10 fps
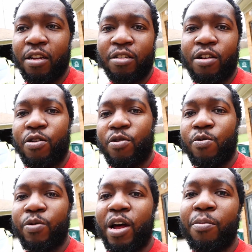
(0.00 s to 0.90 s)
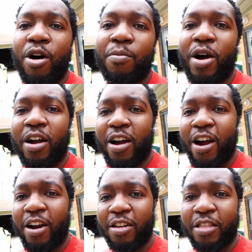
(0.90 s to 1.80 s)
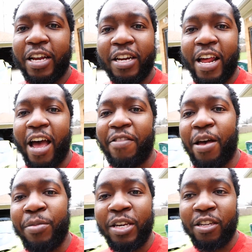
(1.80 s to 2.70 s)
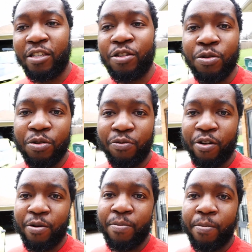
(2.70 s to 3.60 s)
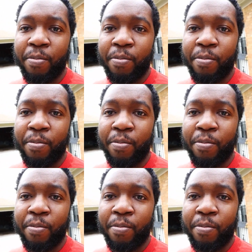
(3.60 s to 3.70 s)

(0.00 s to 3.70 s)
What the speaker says: So when I bought my car, they didn't have that many to choose from.